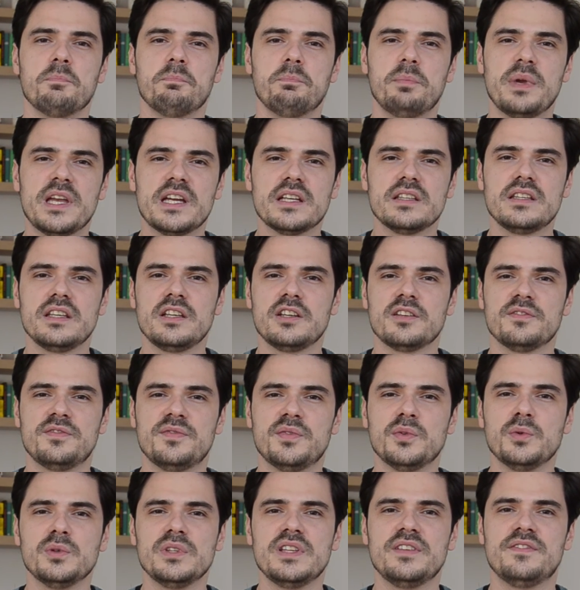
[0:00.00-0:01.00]
Building a
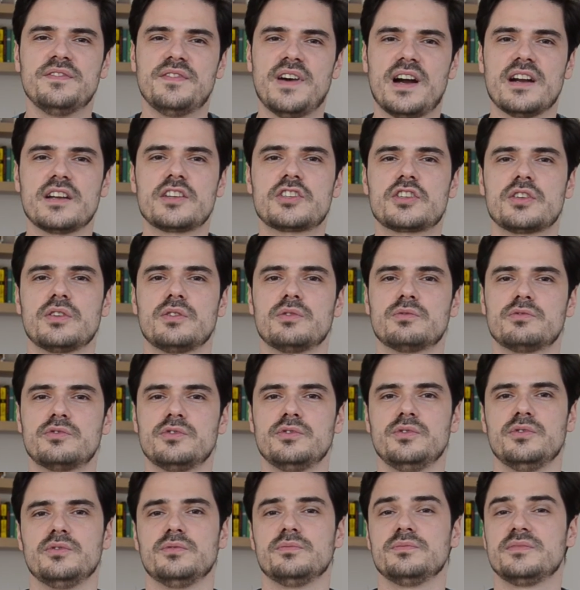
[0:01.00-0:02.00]
fully functional
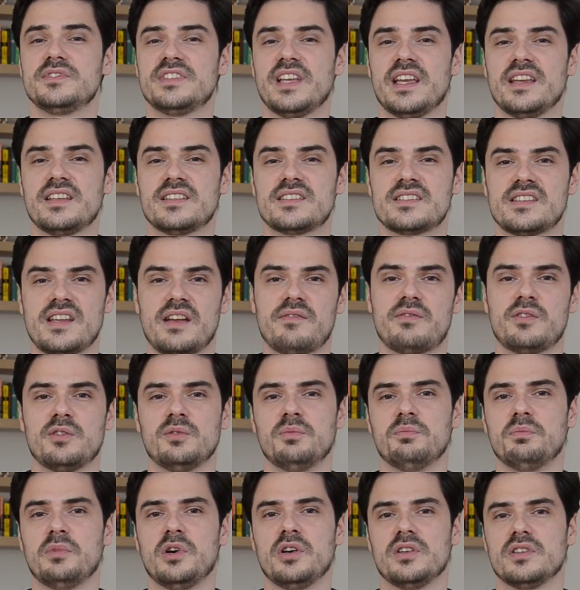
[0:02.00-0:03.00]
room takes
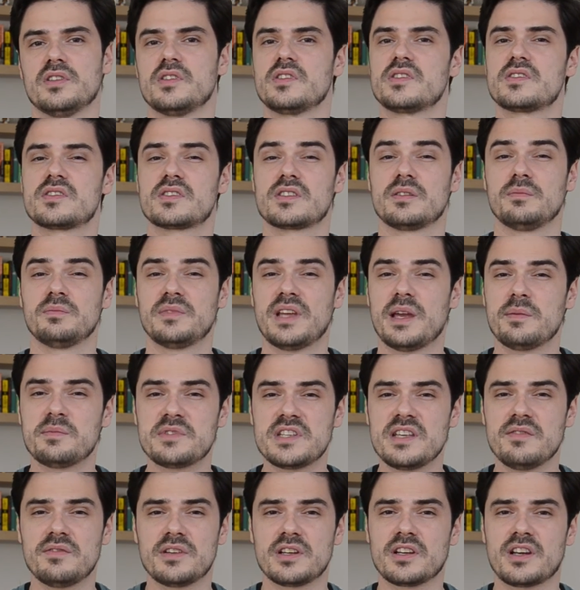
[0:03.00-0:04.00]
several months,
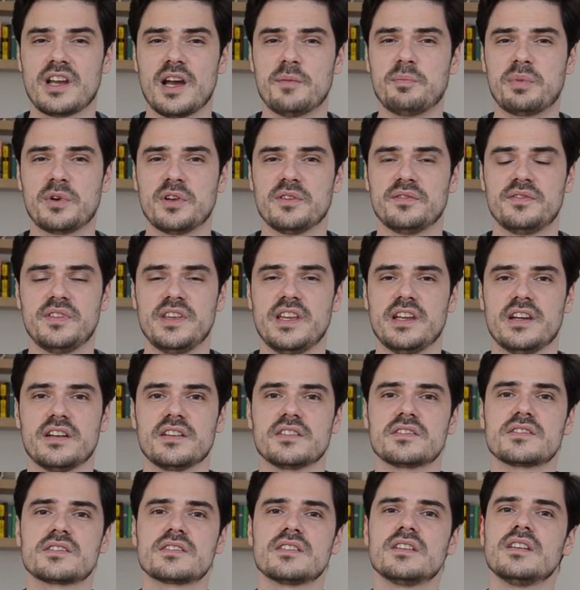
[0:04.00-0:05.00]
sometimes even a couple of
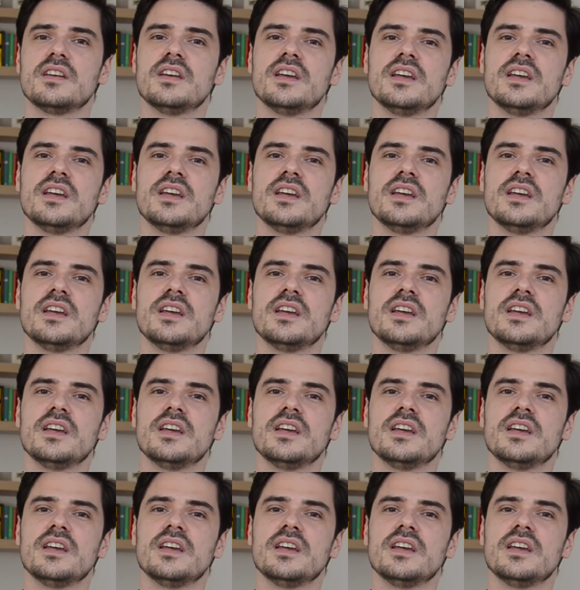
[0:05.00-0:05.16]
years,